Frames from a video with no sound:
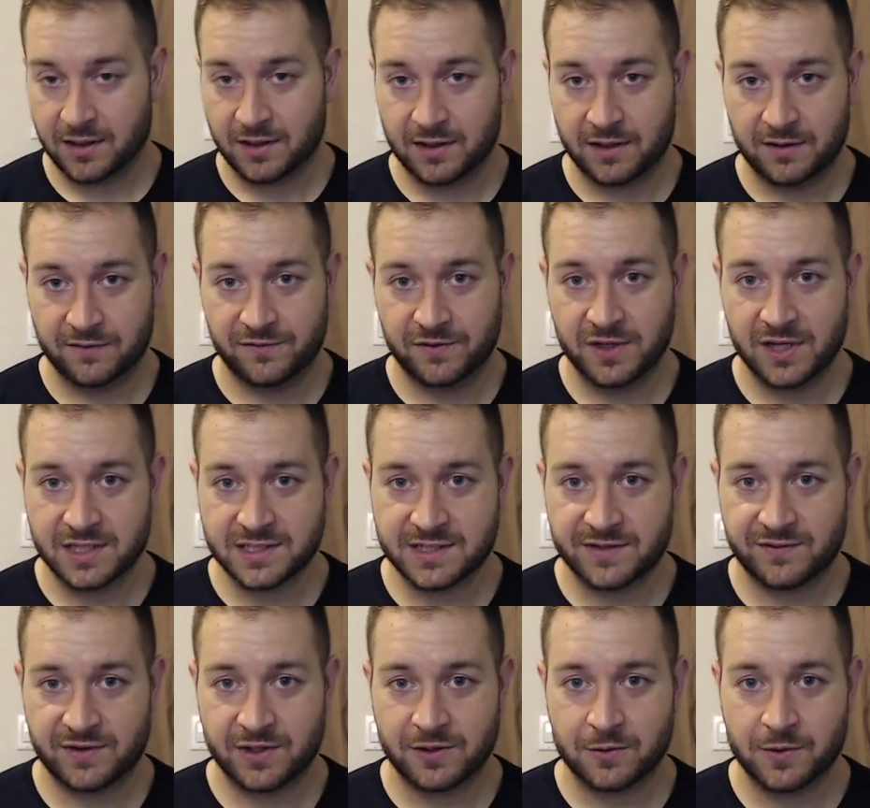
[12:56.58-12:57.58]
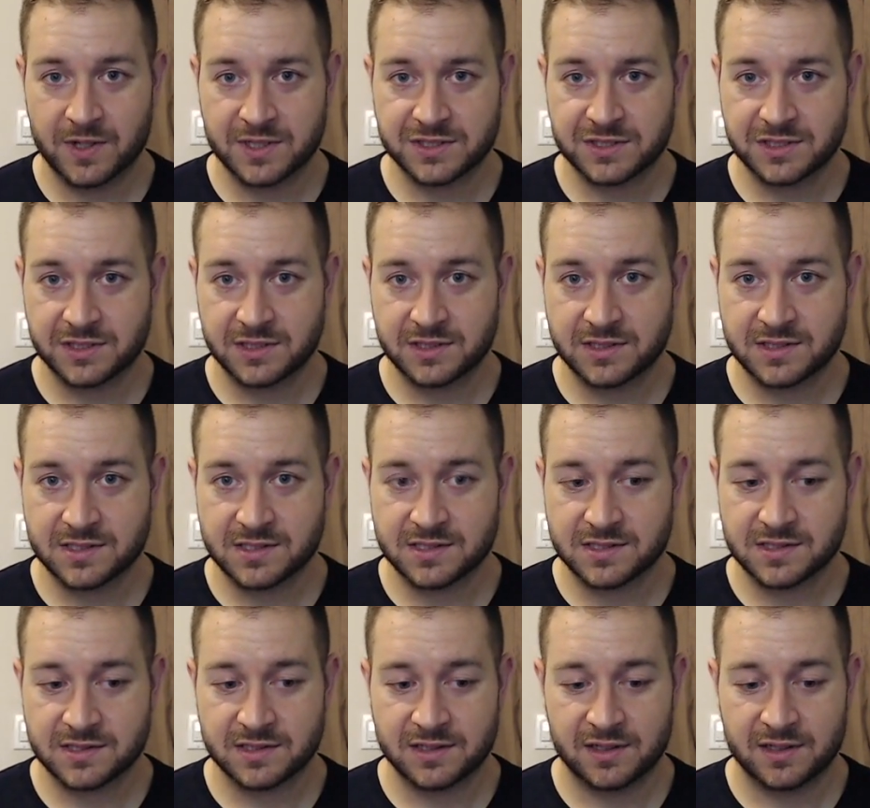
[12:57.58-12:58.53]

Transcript: If you guys have any questions,